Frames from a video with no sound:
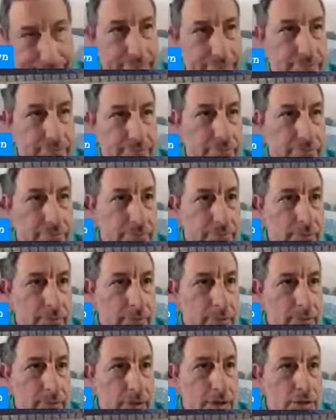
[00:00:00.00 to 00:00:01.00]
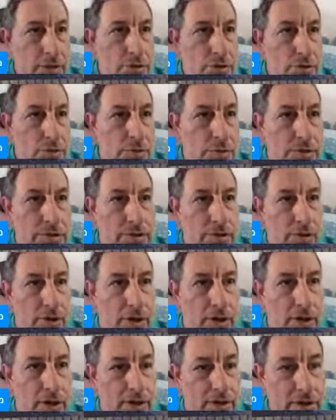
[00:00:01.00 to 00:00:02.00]
So we saw, if we go
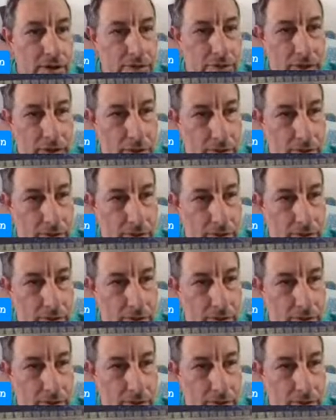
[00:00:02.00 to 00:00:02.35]
here,